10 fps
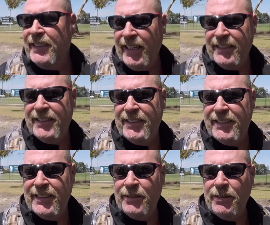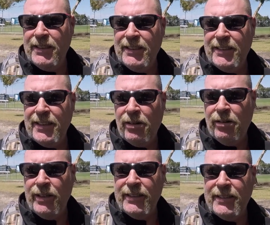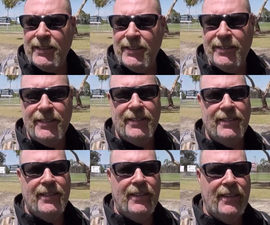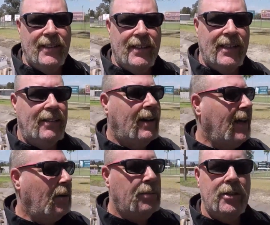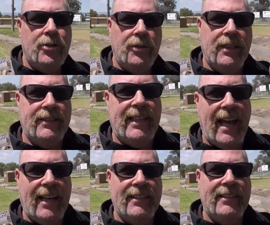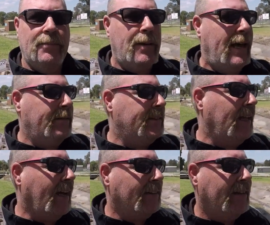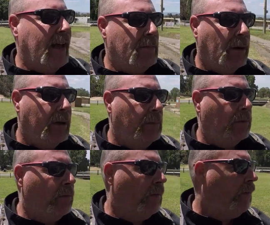Yes, that's what it is, Tyers. Anyway, hope you enjoyed the stacks, the power stacks. Unbelievable.